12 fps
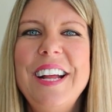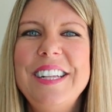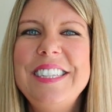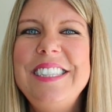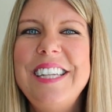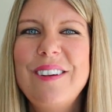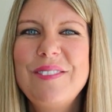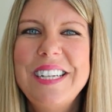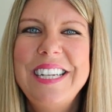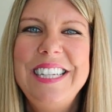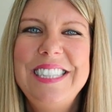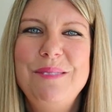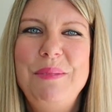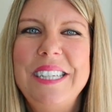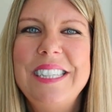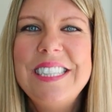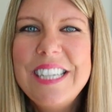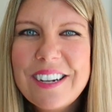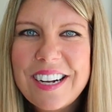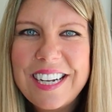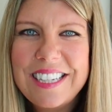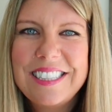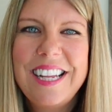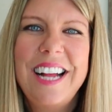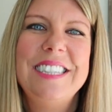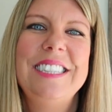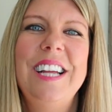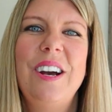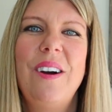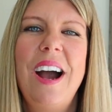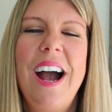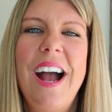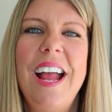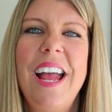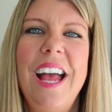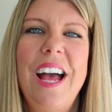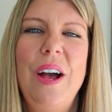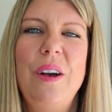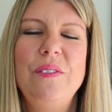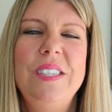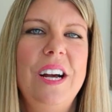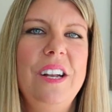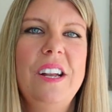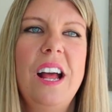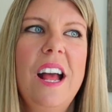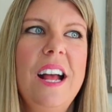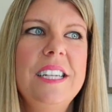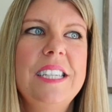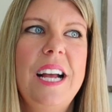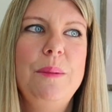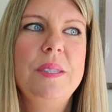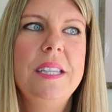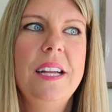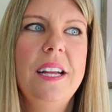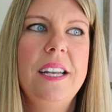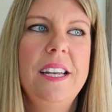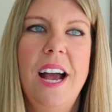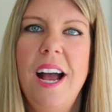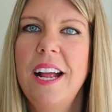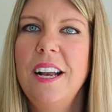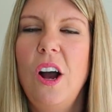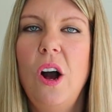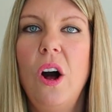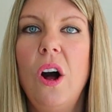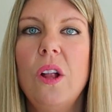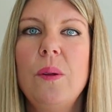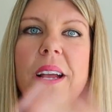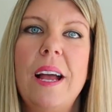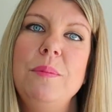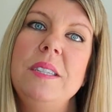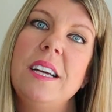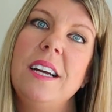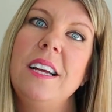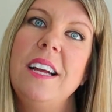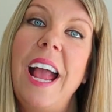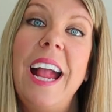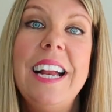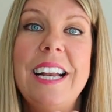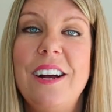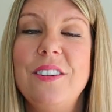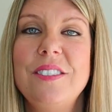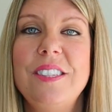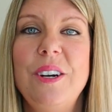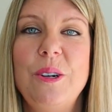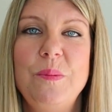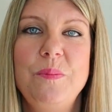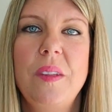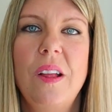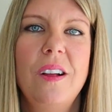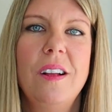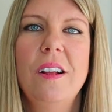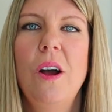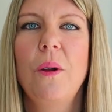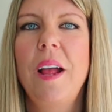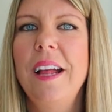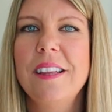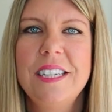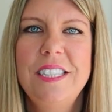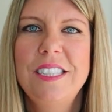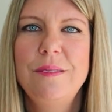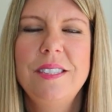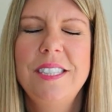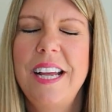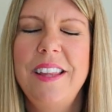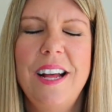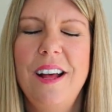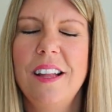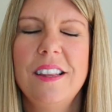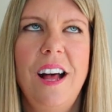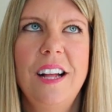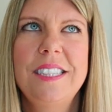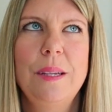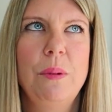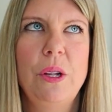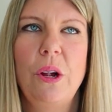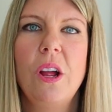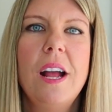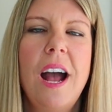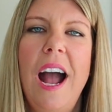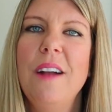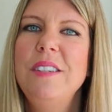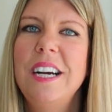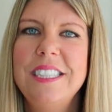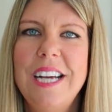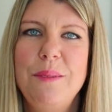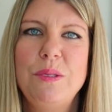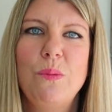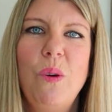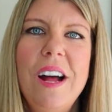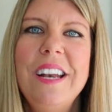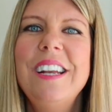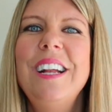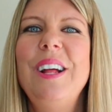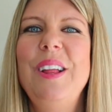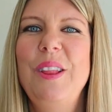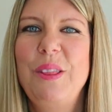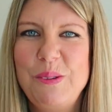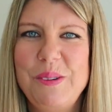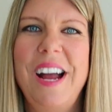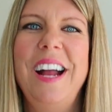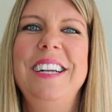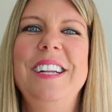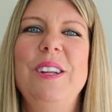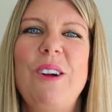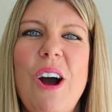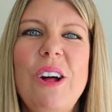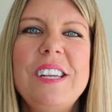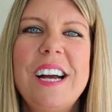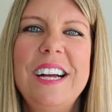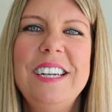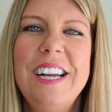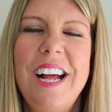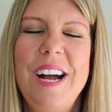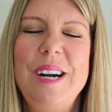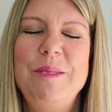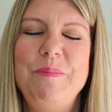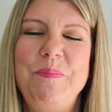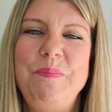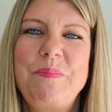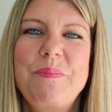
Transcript: this definitely needs to be a series. And so I have done types 9 all the way up to 8 now. So, okay, let's just say that a lot simpler. I've done types 1 through 9. They're all done.